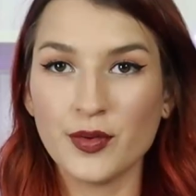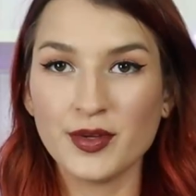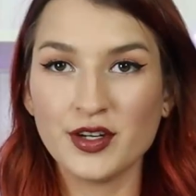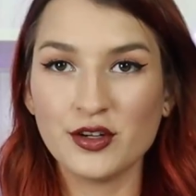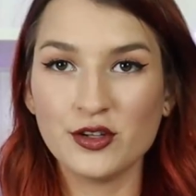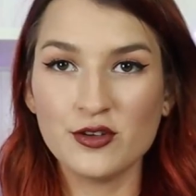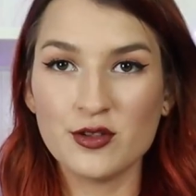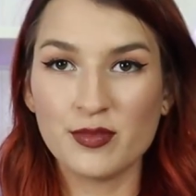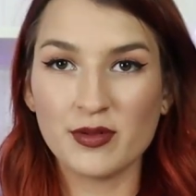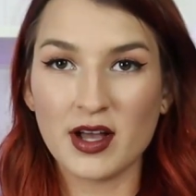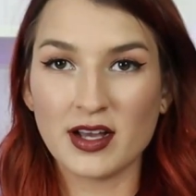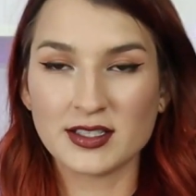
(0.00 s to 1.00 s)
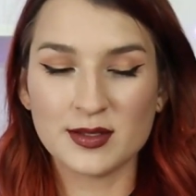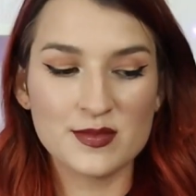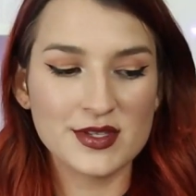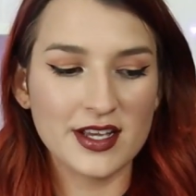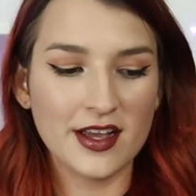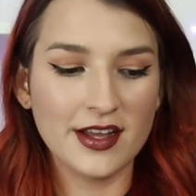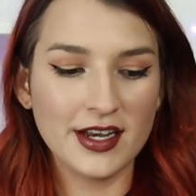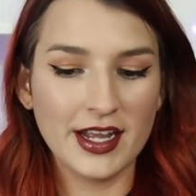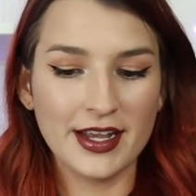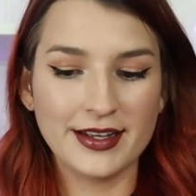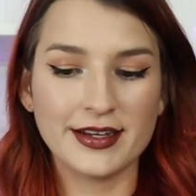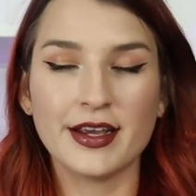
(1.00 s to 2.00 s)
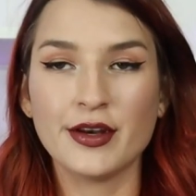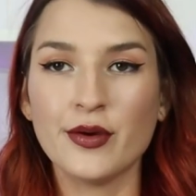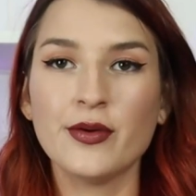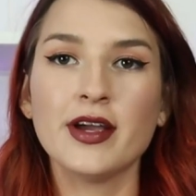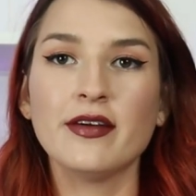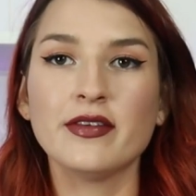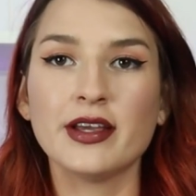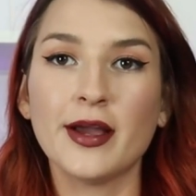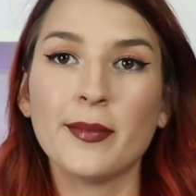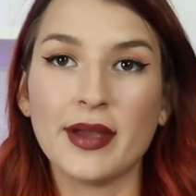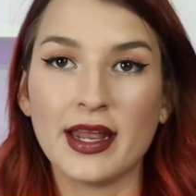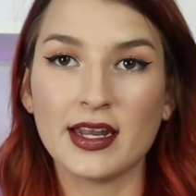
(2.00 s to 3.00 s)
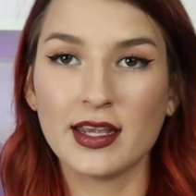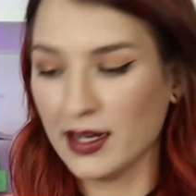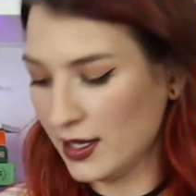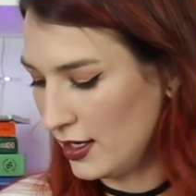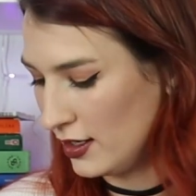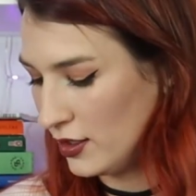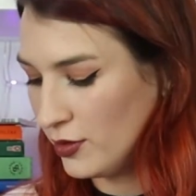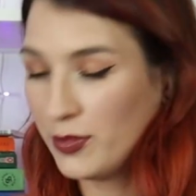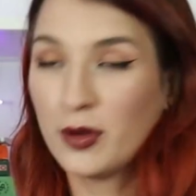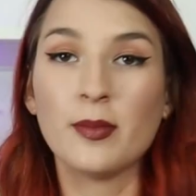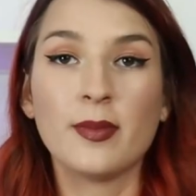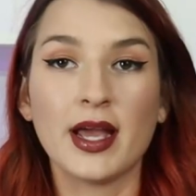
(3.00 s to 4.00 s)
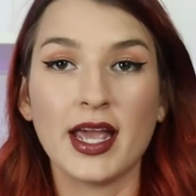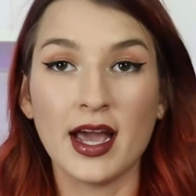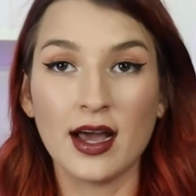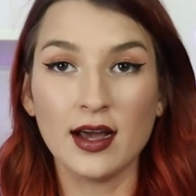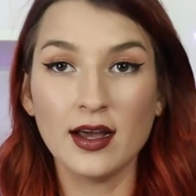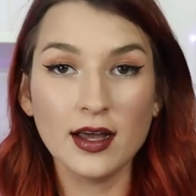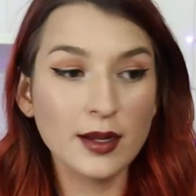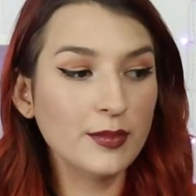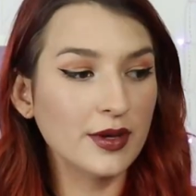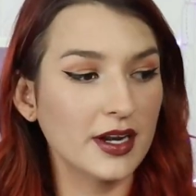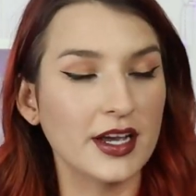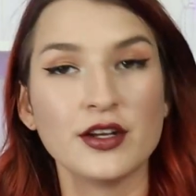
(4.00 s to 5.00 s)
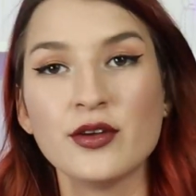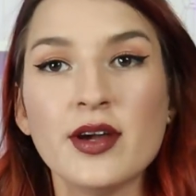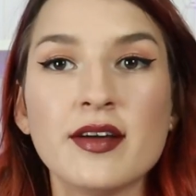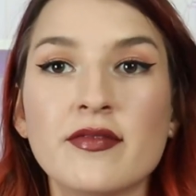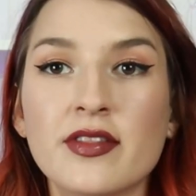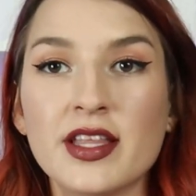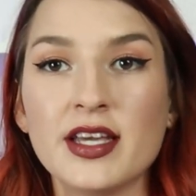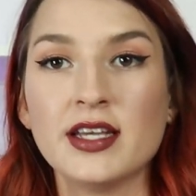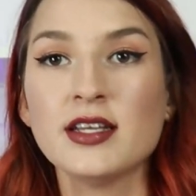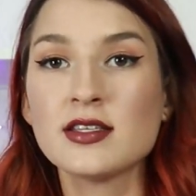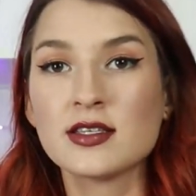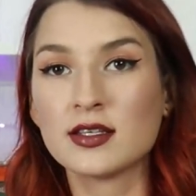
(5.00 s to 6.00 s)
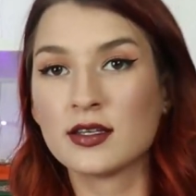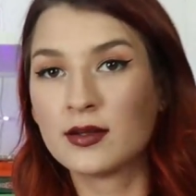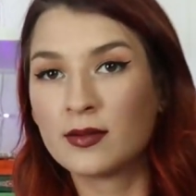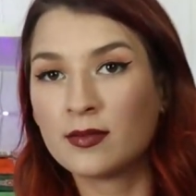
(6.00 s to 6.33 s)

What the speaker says: I'm gonna glue the blossoms on, and I don't have like a mannequin head to put my hat on, but I do have this.